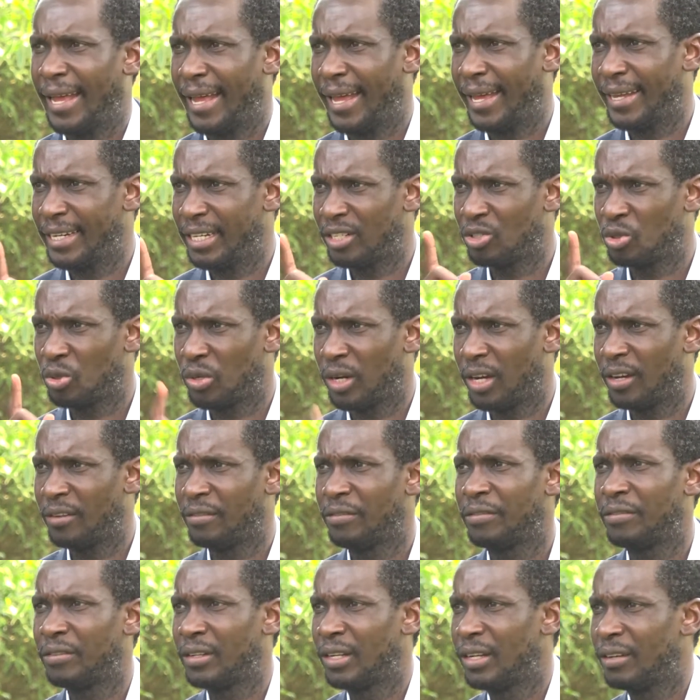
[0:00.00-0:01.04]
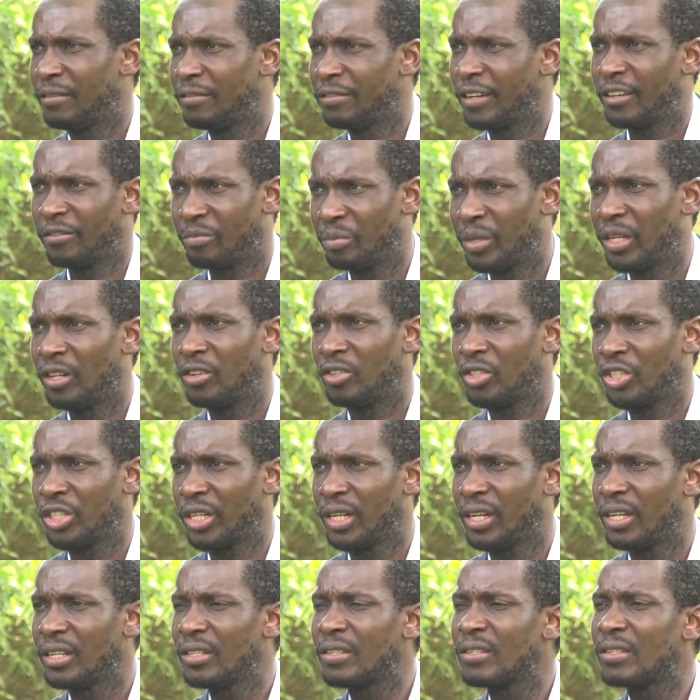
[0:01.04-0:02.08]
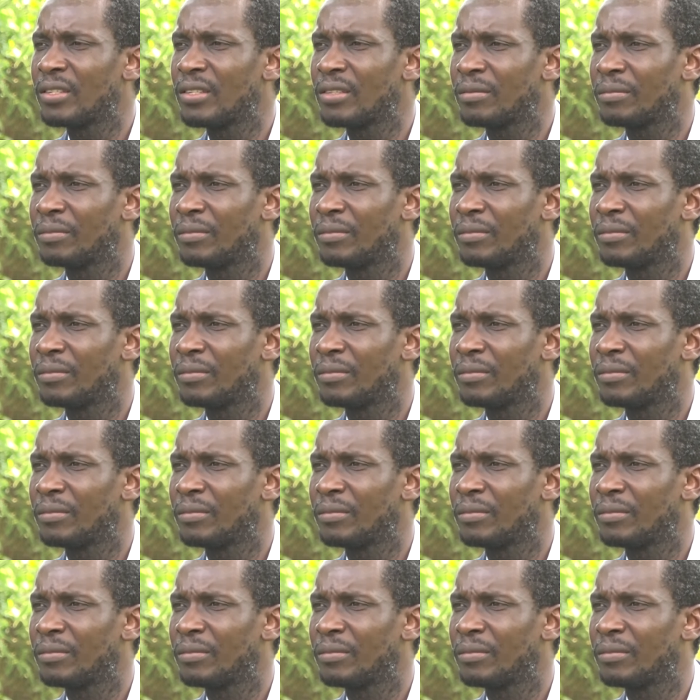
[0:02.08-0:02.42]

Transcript: I need to have 5 million shillings